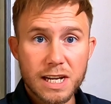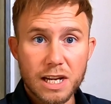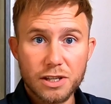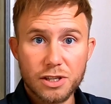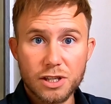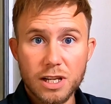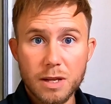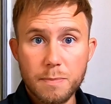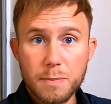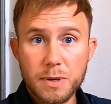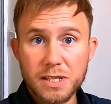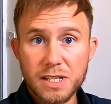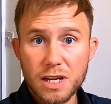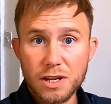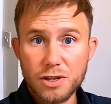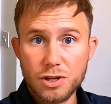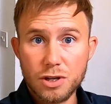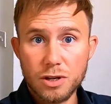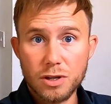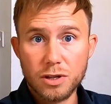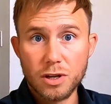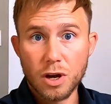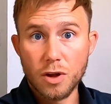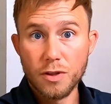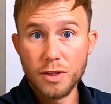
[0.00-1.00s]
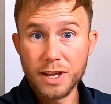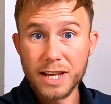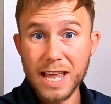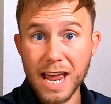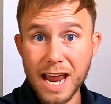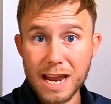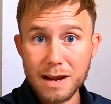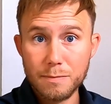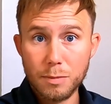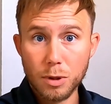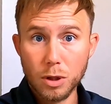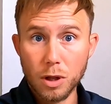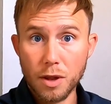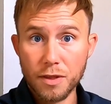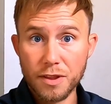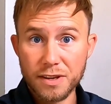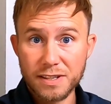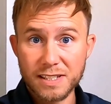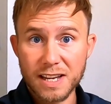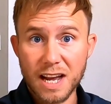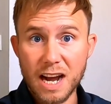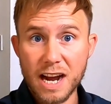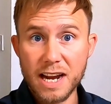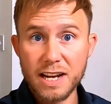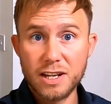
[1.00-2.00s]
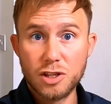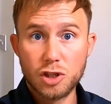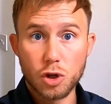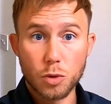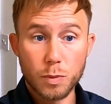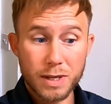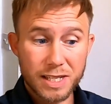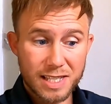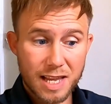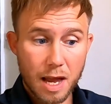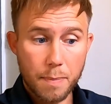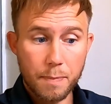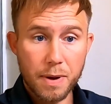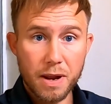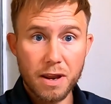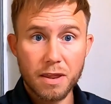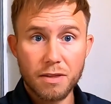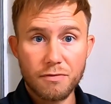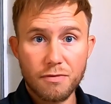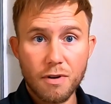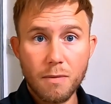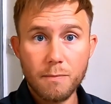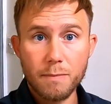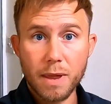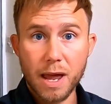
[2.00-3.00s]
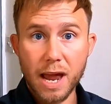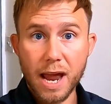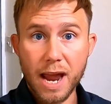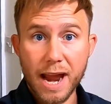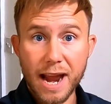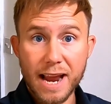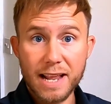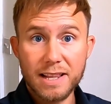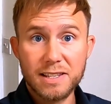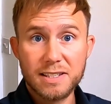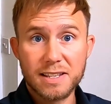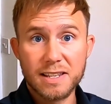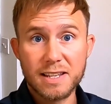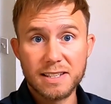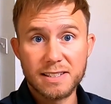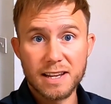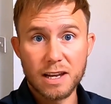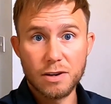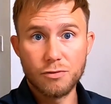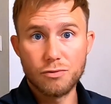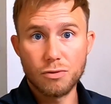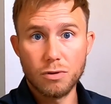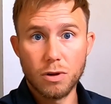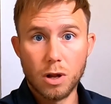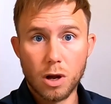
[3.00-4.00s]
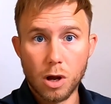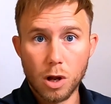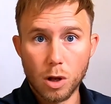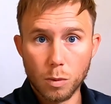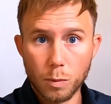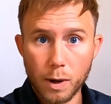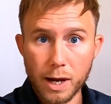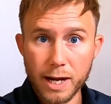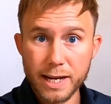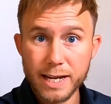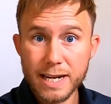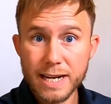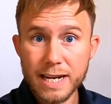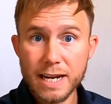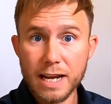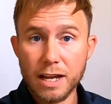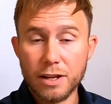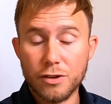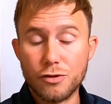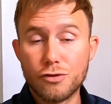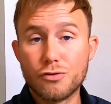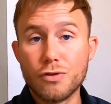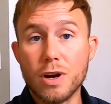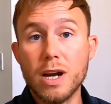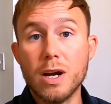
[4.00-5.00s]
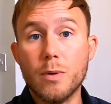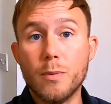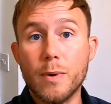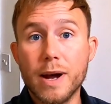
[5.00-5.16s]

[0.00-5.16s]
actually positioned on the gable on the side, so we step in from there into the central hallway, and straight